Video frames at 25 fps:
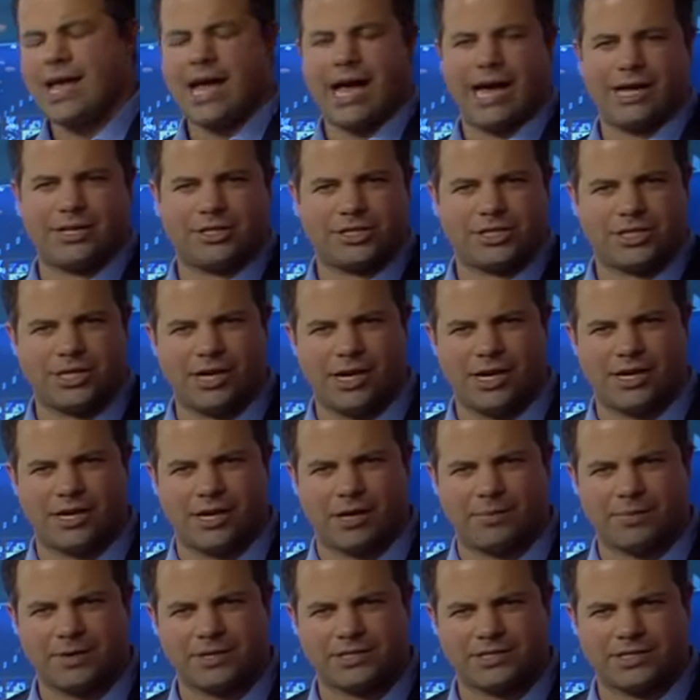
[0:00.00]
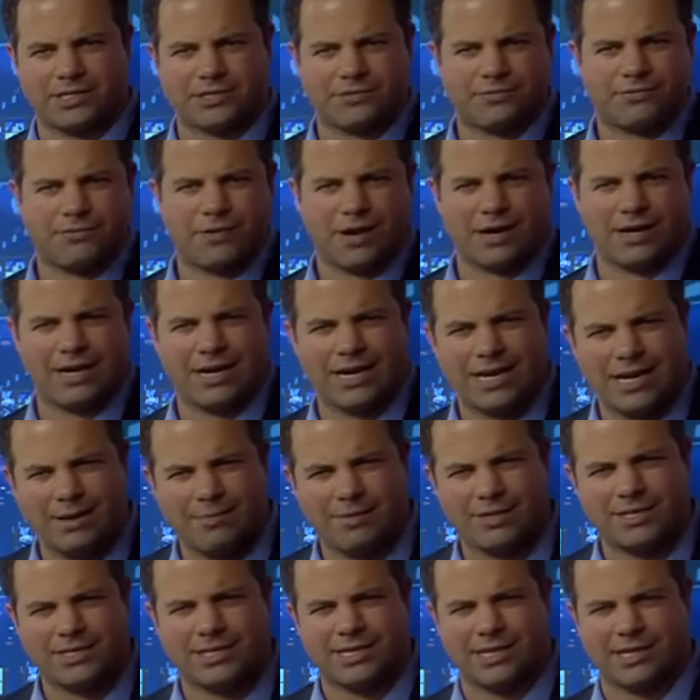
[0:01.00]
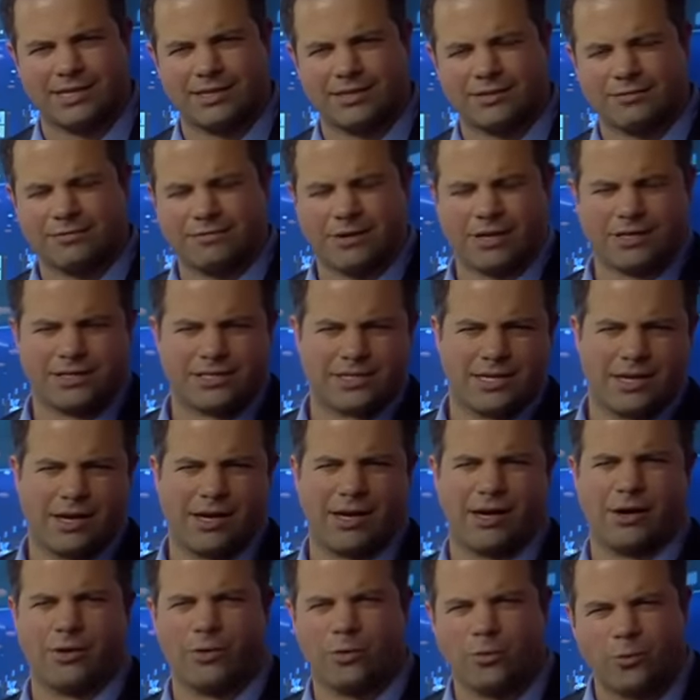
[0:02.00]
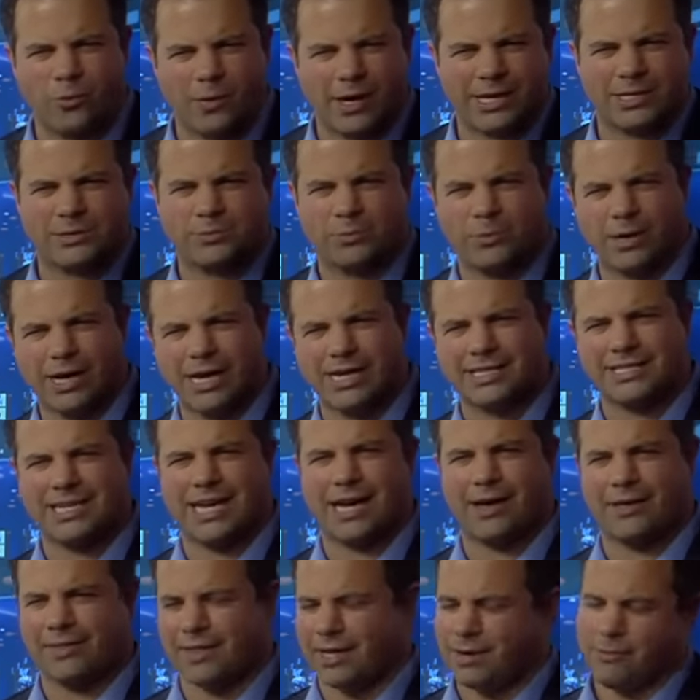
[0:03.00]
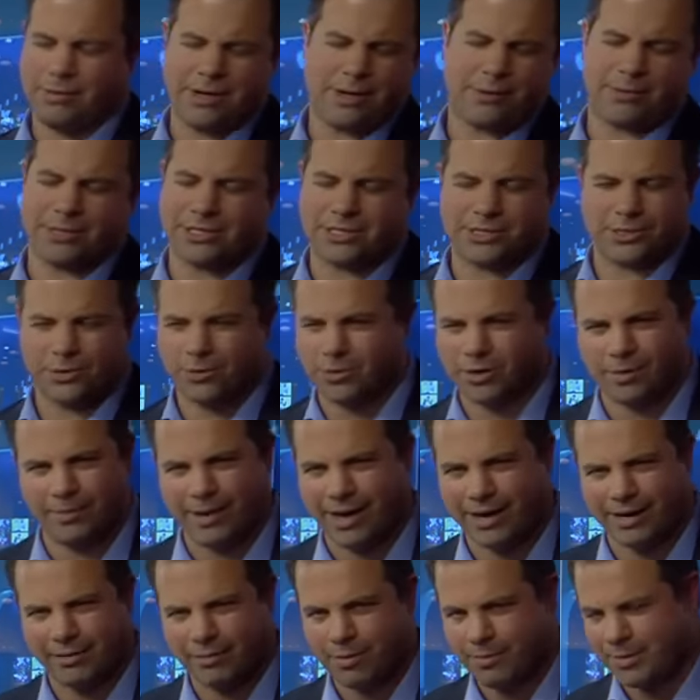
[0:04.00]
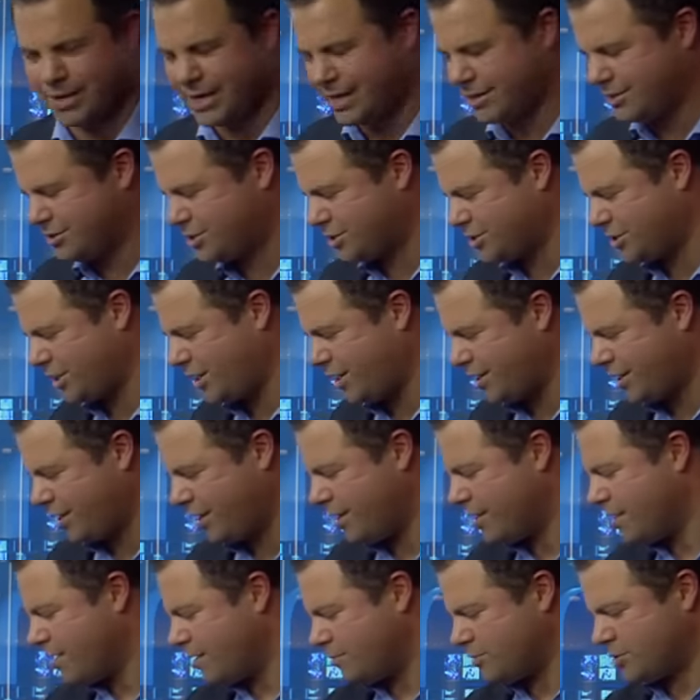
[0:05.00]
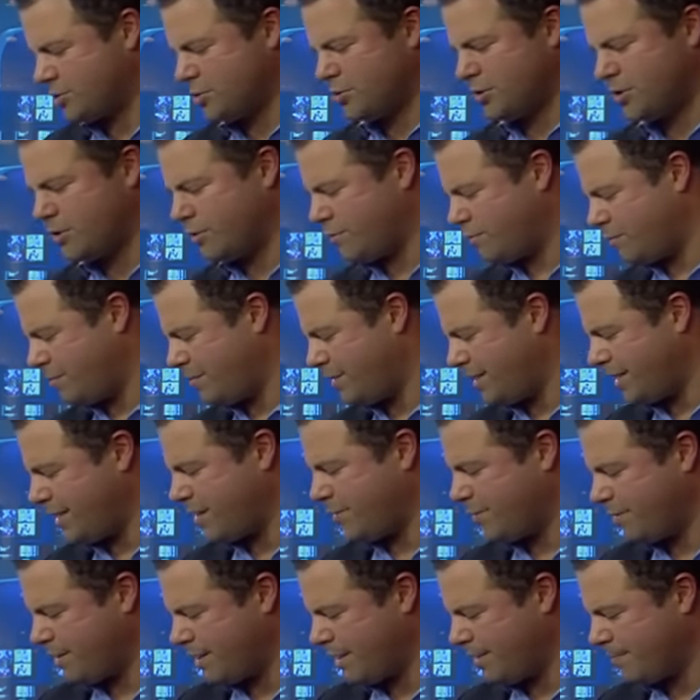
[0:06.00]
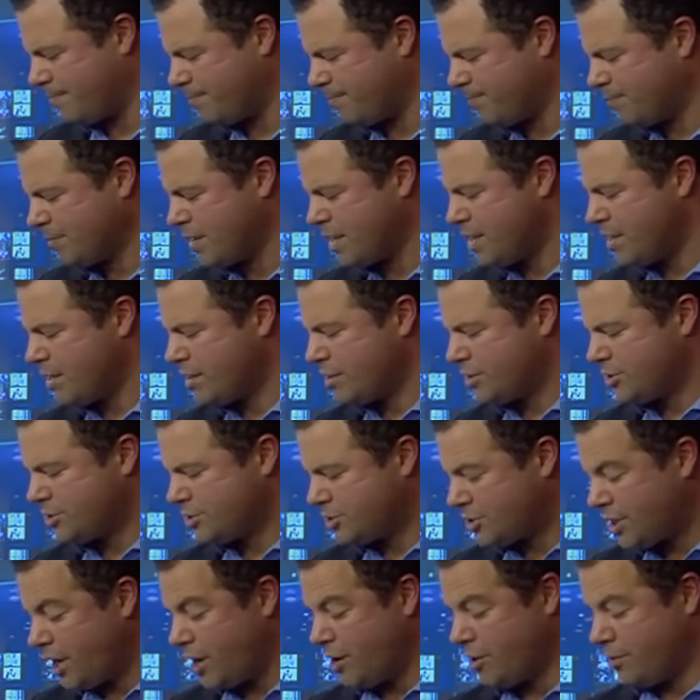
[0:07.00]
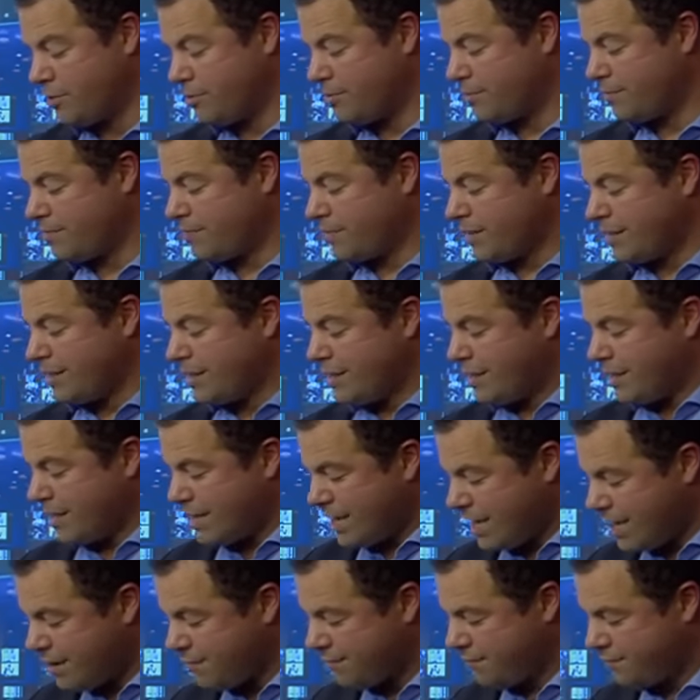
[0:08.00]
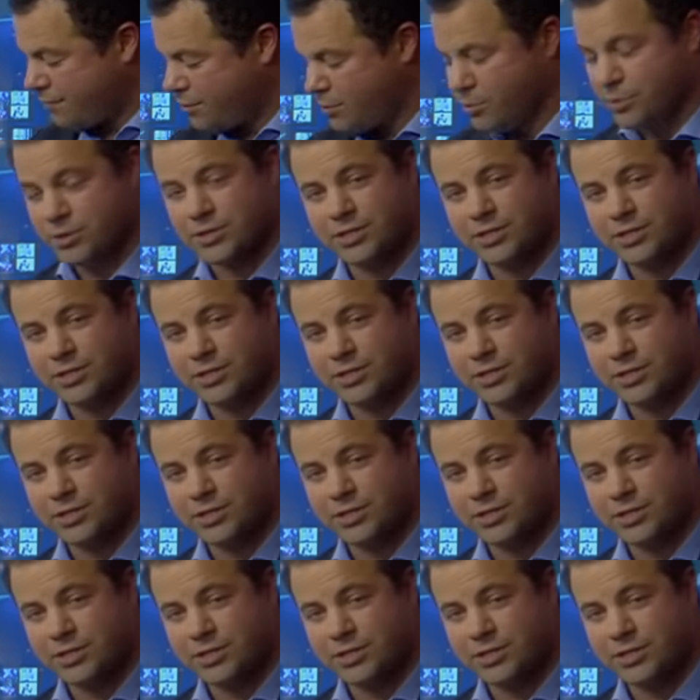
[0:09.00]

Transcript: and China, because it's front limited. The front tire always wears out there. We always talk about it when we get to China. I'm sure you're familiar with it. So, if you're